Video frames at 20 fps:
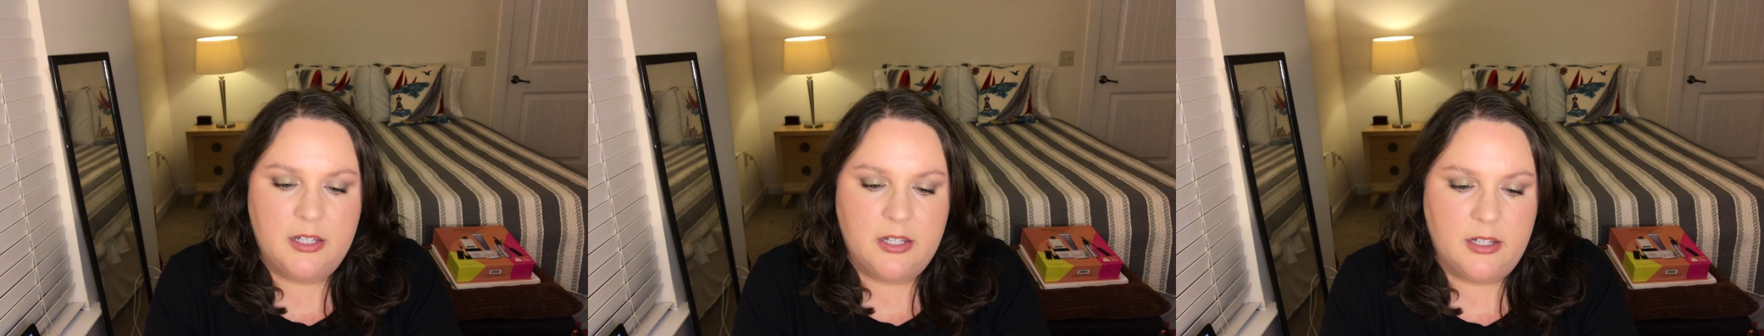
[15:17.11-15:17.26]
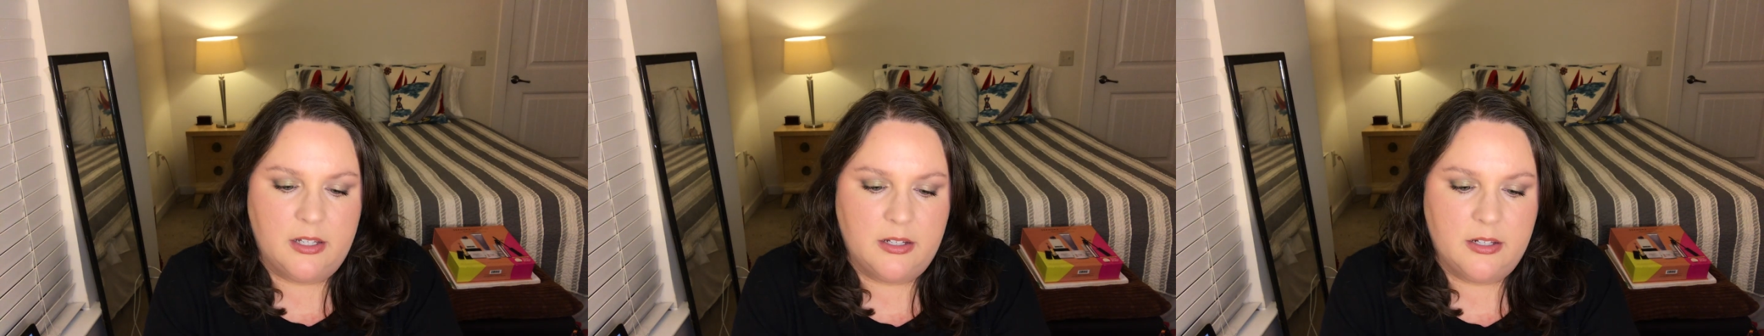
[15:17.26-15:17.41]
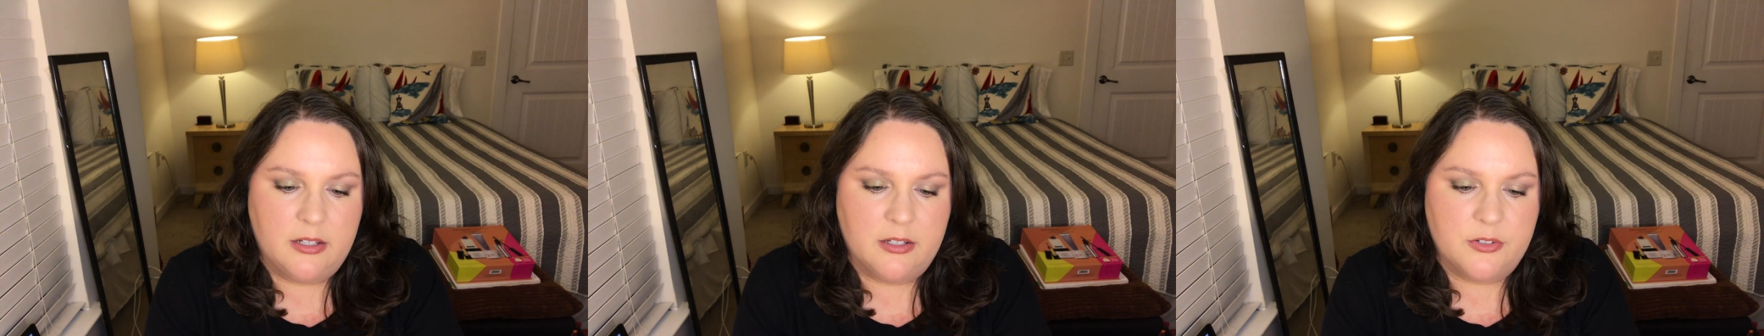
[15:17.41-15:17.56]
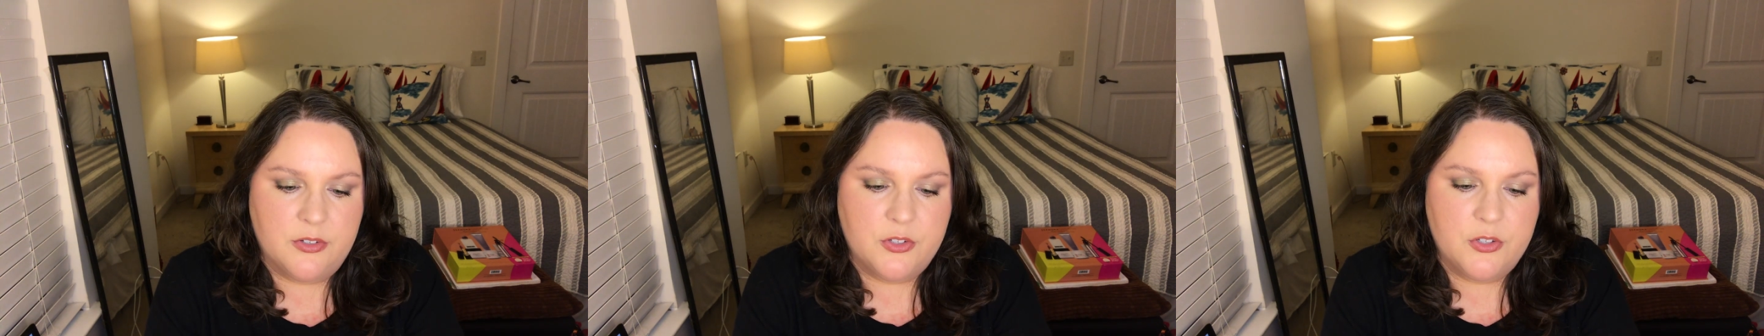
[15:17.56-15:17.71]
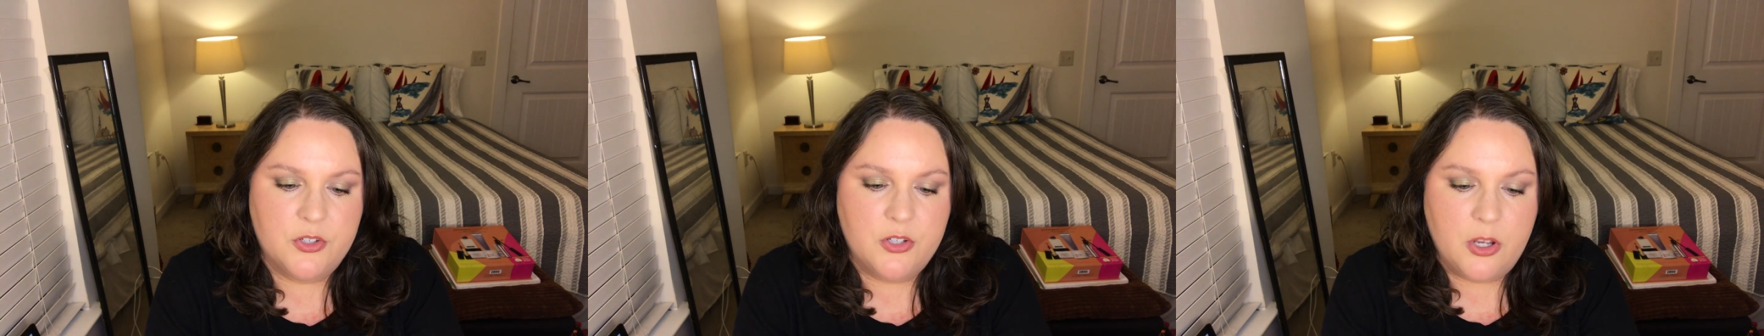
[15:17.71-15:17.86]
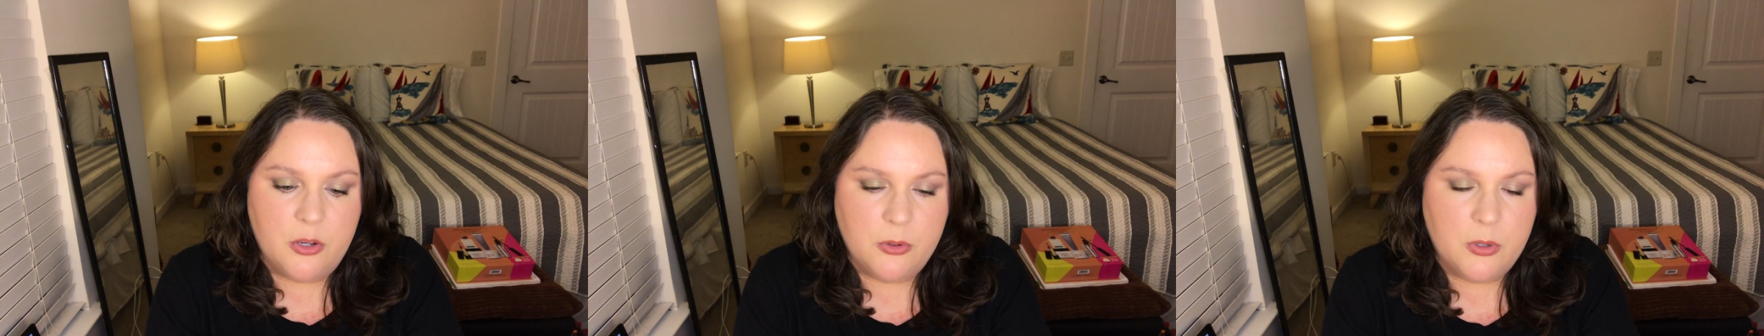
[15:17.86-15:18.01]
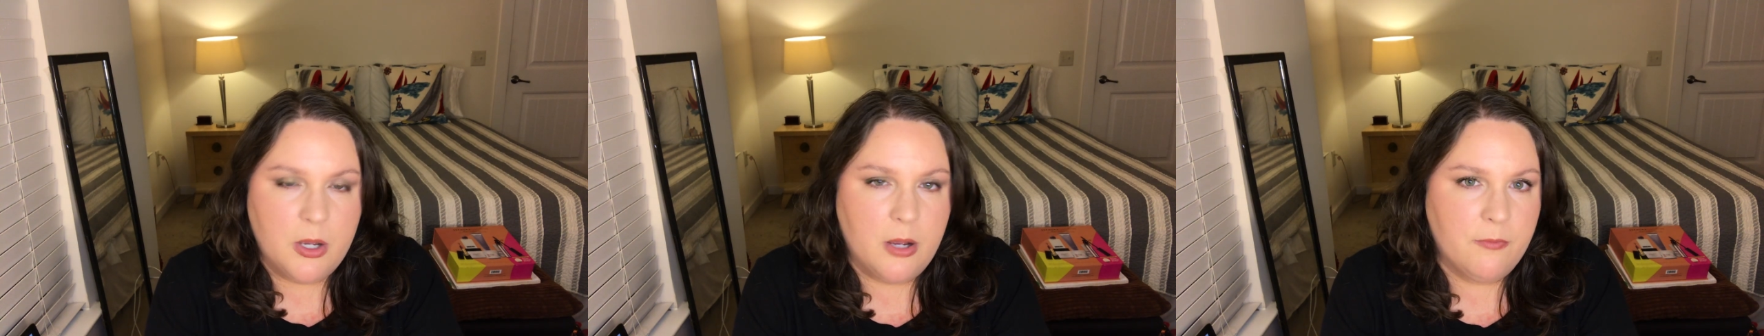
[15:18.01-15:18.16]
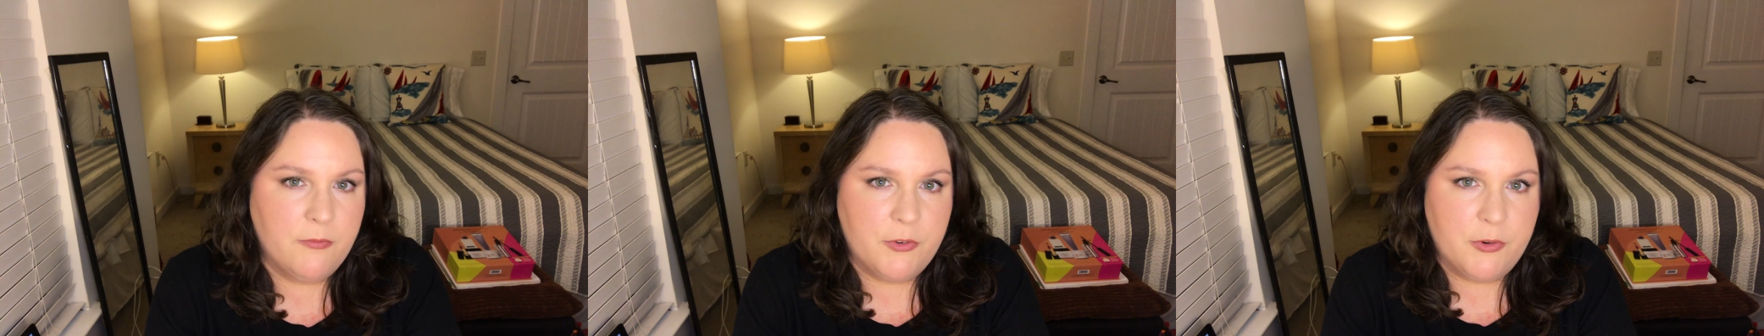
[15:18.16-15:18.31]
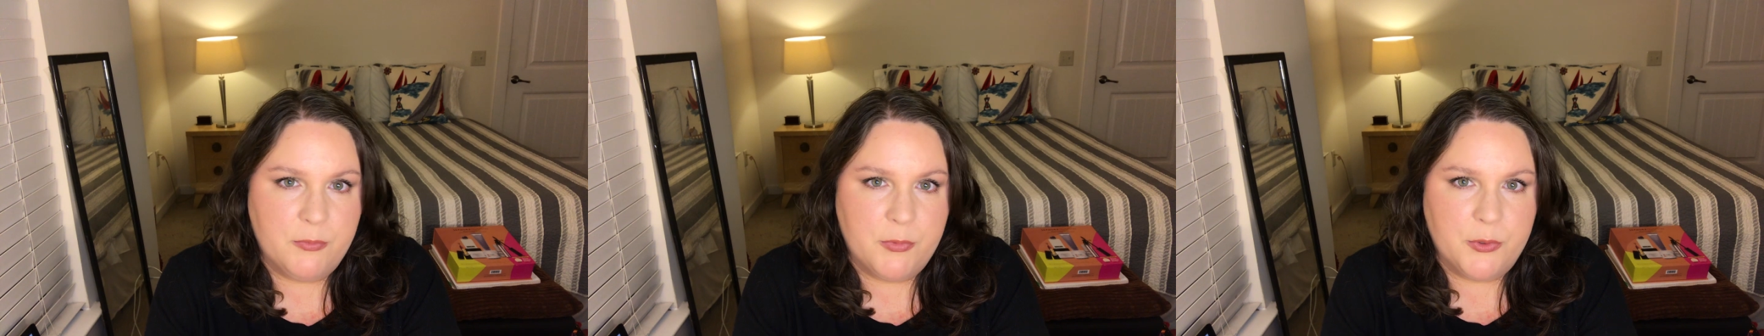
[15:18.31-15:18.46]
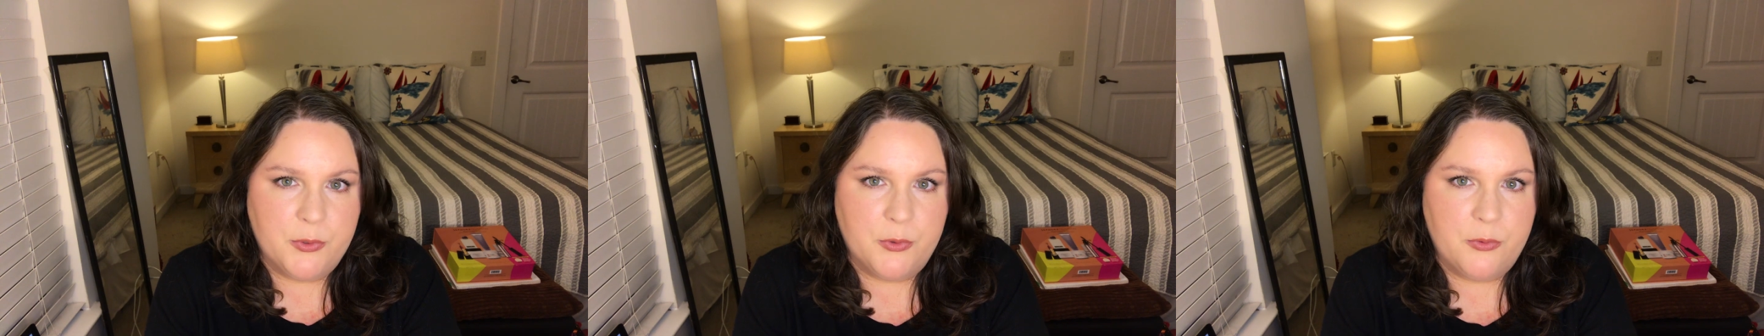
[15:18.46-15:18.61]
It is so
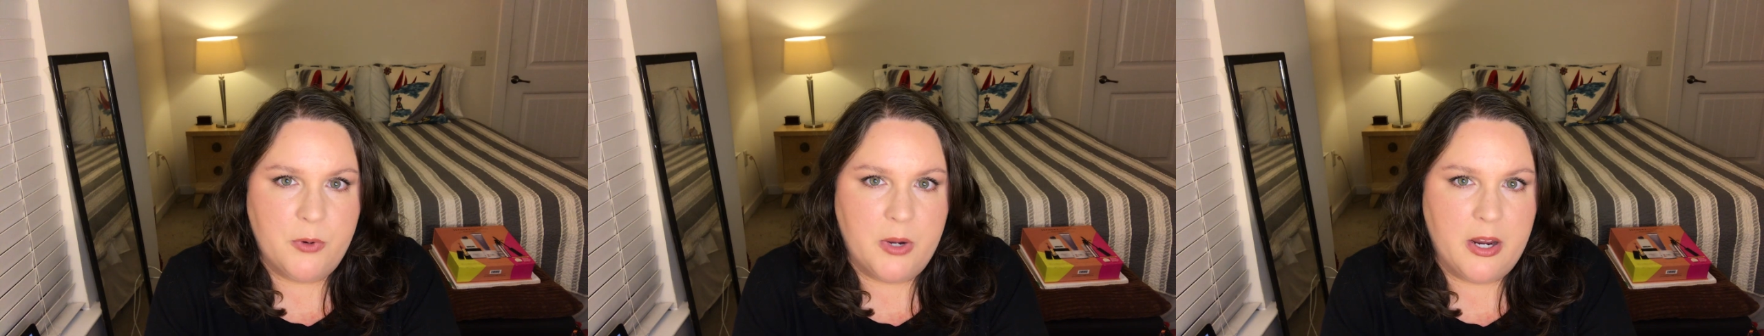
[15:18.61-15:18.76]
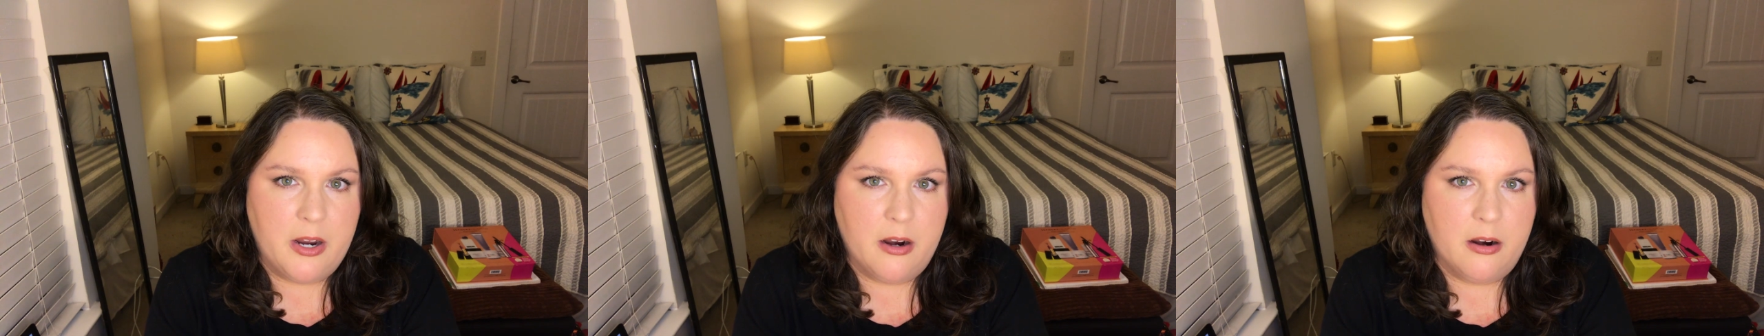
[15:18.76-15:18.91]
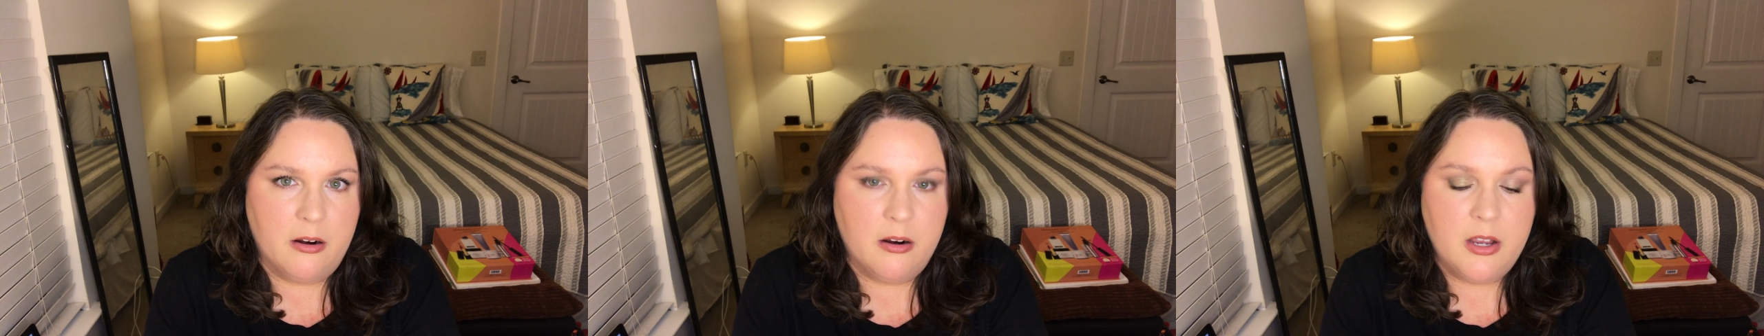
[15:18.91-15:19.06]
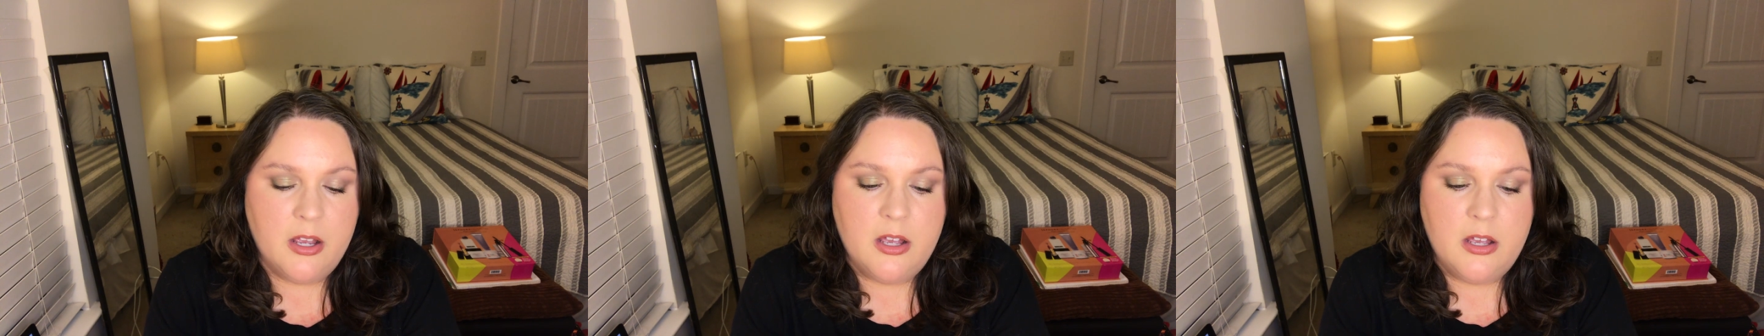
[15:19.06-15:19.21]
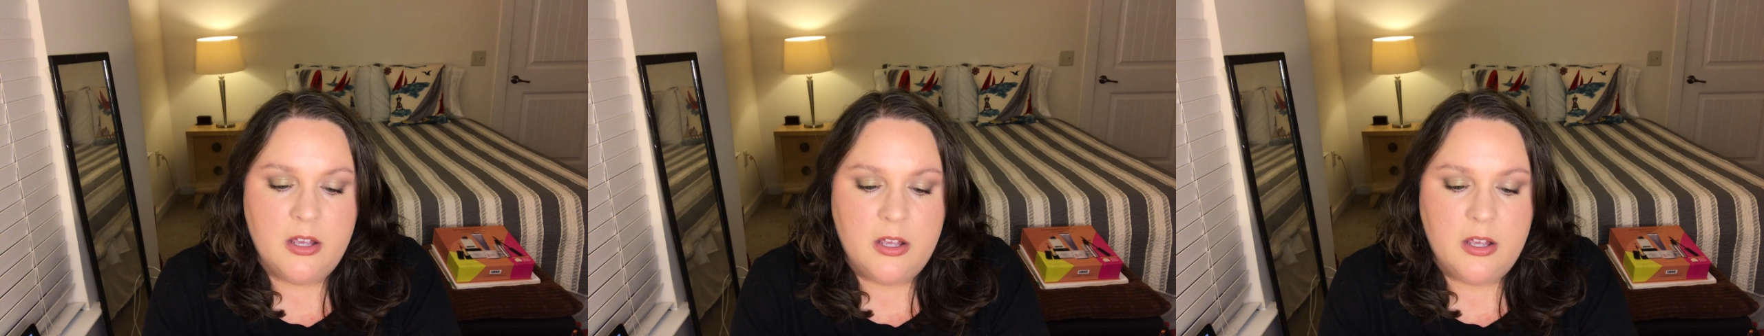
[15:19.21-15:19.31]
comfortable to wear.